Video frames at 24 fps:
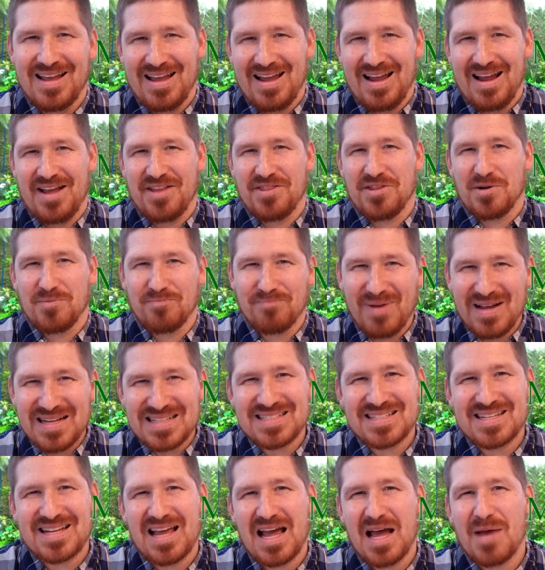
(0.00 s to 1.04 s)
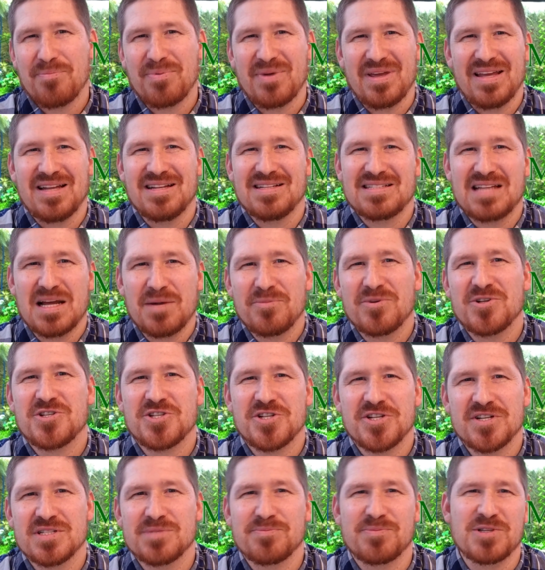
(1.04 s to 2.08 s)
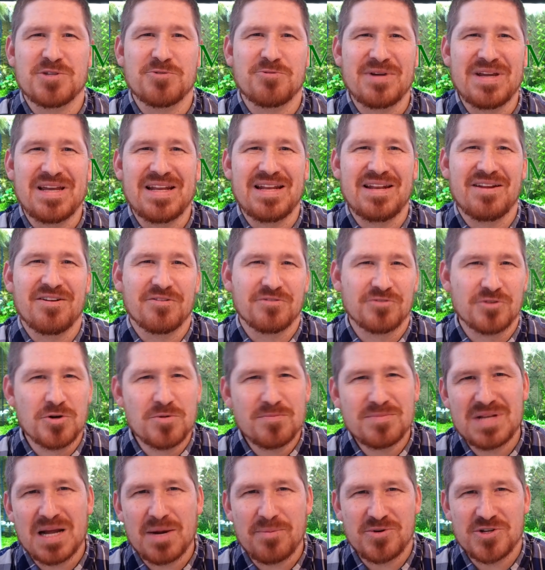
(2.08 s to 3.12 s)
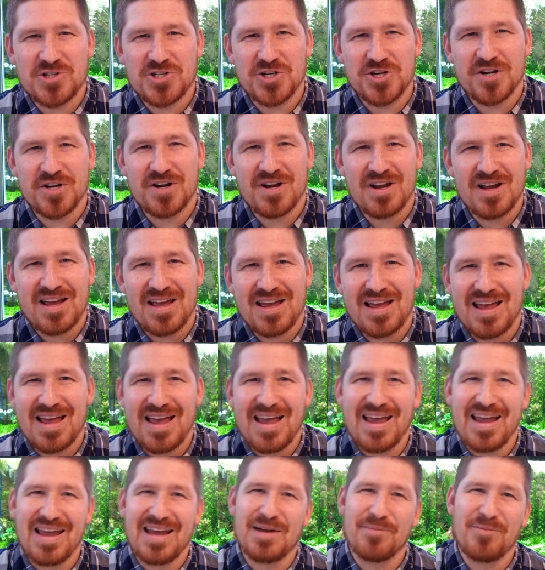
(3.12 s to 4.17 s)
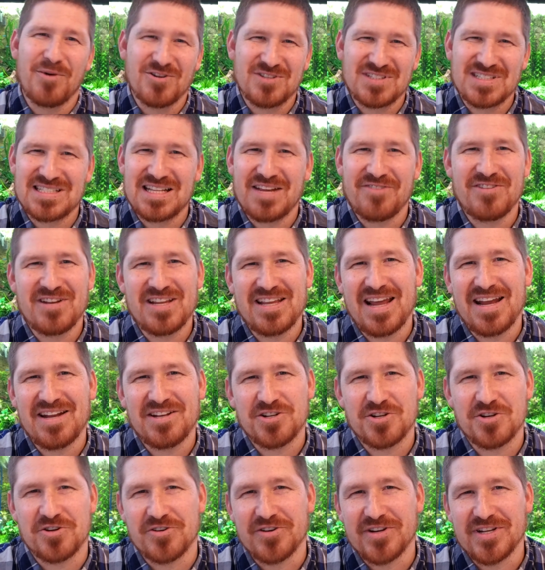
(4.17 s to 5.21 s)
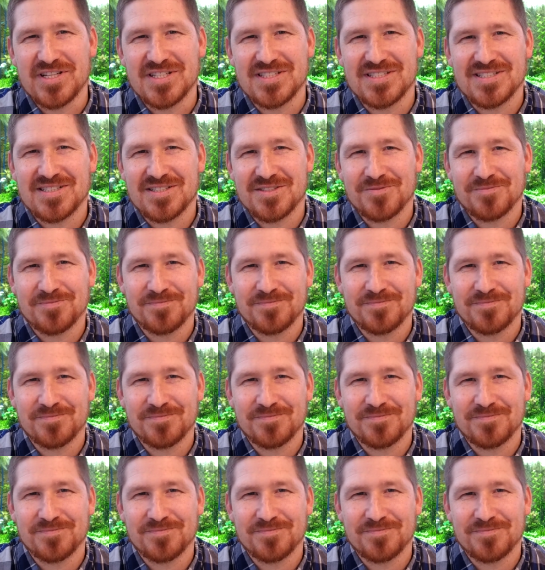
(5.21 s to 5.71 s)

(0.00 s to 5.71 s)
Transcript: and they're best kept in temperatures between room temperature and about 78 degrees.